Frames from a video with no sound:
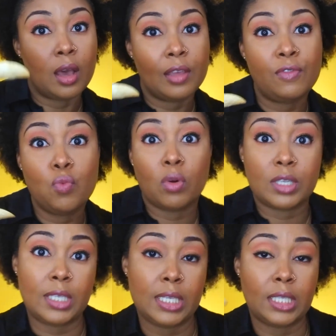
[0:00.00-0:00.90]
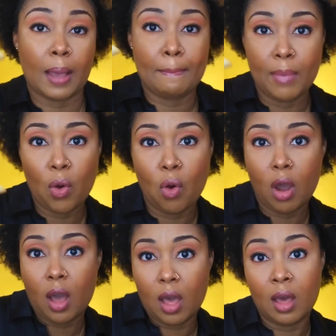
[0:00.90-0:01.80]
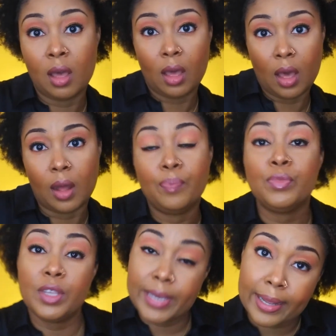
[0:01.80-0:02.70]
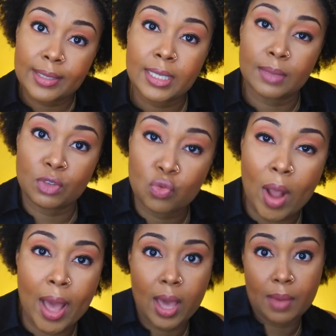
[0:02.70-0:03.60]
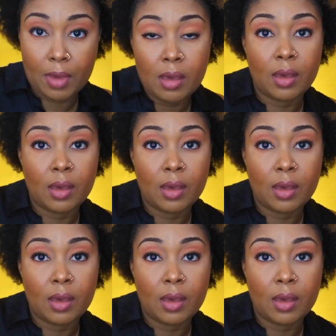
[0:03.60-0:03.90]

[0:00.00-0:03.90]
If you want to see some more, you got to subscribe.